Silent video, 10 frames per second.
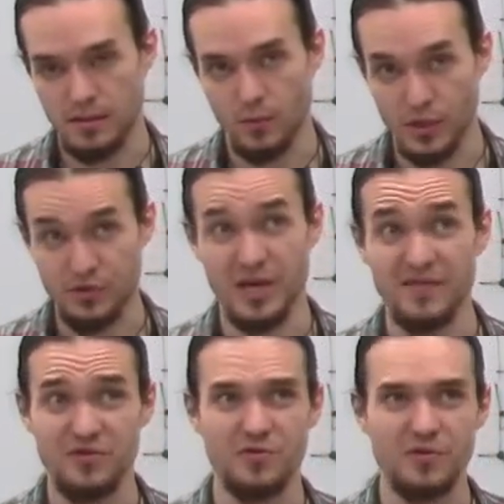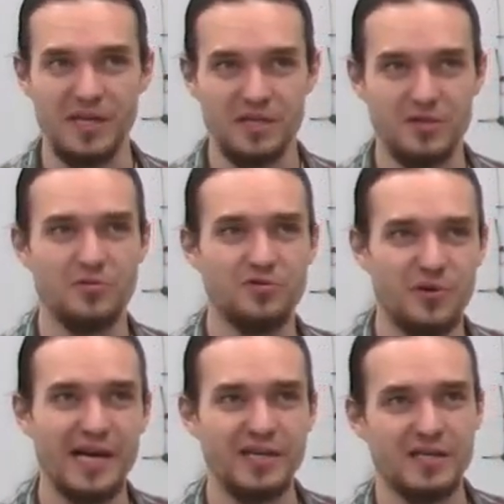what you have to do is to
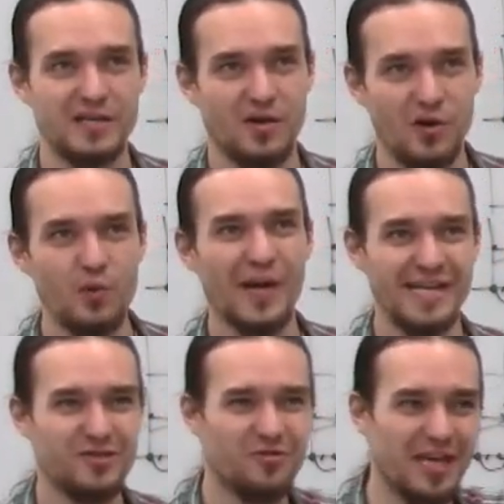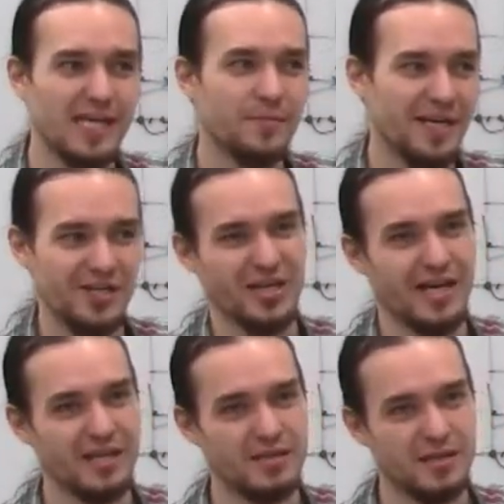try always to take a match
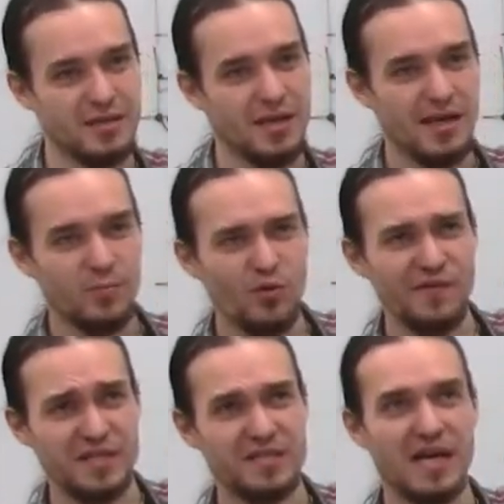and move it